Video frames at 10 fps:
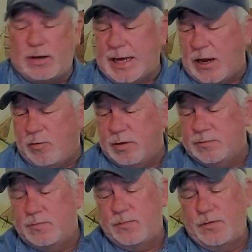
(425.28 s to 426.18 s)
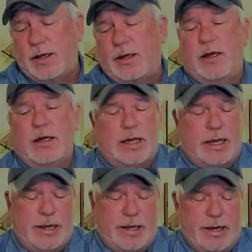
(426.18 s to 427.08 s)
album.
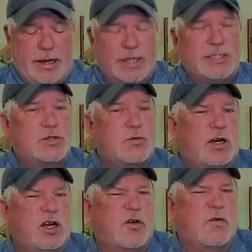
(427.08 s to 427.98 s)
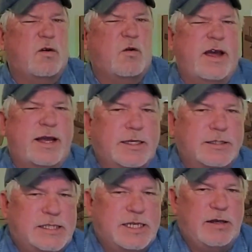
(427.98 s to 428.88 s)
And I just want to look real quick
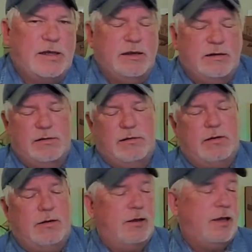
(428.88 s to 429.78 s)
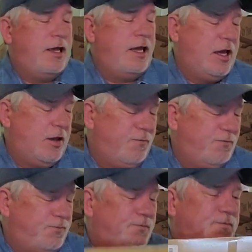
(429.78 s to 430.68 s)
and see if
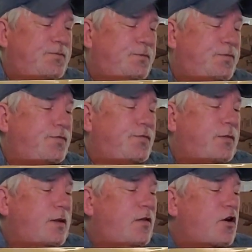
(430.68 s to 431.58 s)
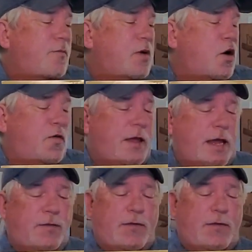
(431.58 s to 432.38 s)
they're both in